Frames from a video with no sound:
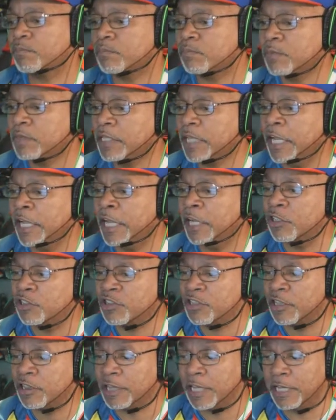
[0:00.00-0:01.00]
here's
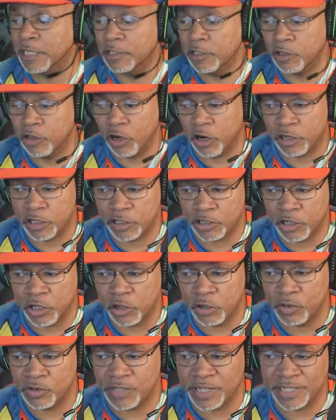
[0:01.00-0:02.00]
the thing the darker
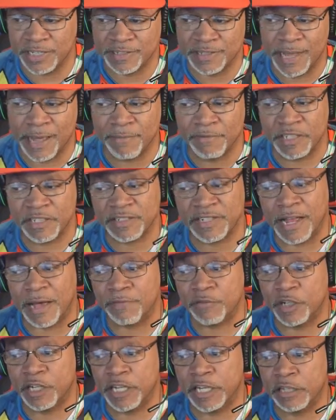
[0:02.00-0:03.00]
tones and it's obvious not
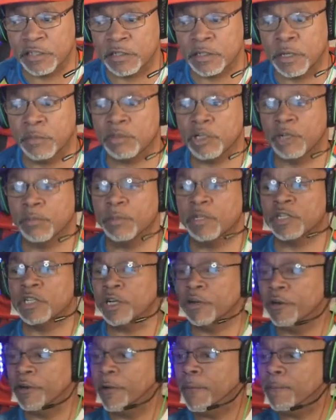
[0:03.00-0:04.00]
for kids subject
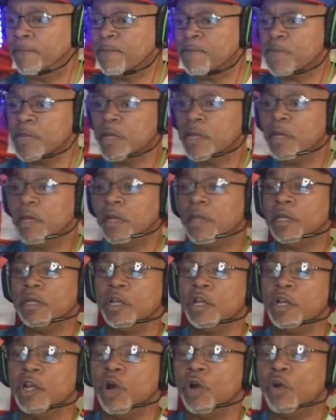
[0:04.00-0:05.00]
material you
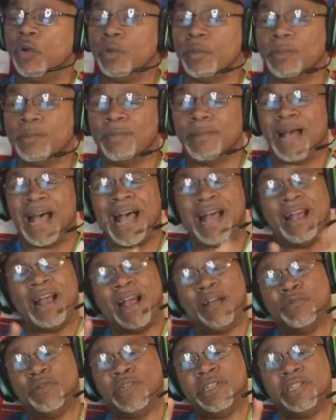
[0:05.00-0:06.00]
know I, I
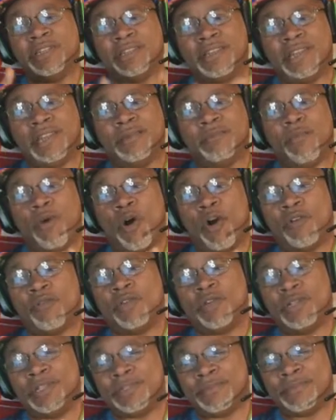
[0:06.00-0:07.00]
really think
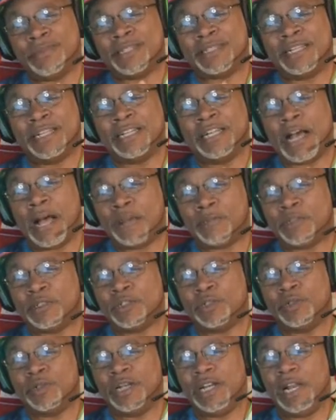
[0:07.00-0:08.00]
Marvel is missing the
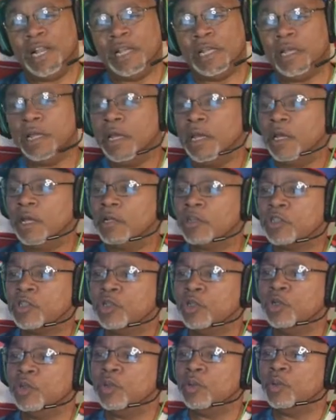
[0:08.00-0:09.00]
opportunity
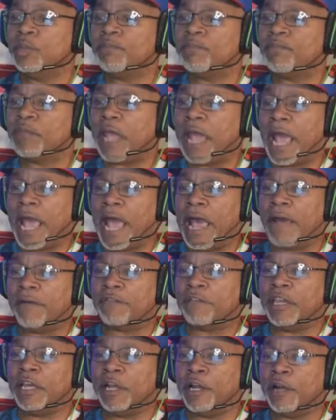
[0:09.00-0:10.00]
to have
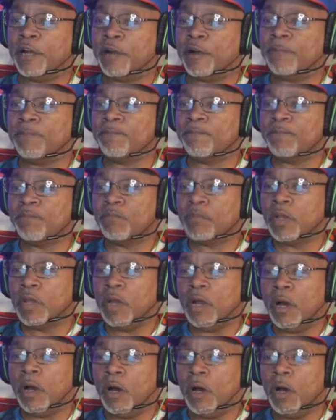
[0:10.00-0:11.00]
their
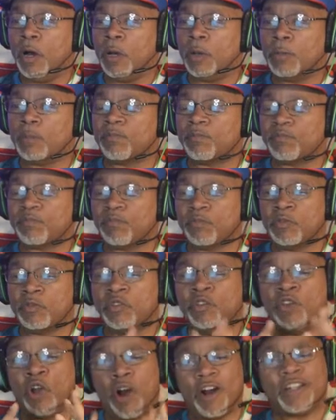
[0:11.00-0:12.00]
um,
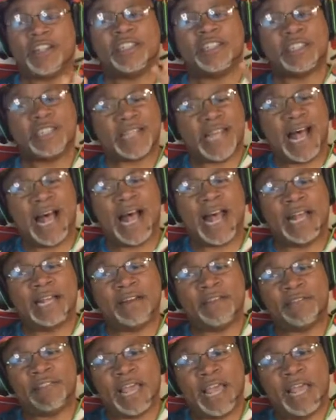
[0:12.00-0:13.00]
darker side
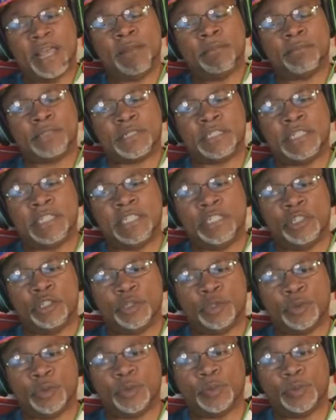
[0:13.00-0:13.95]
of the MCU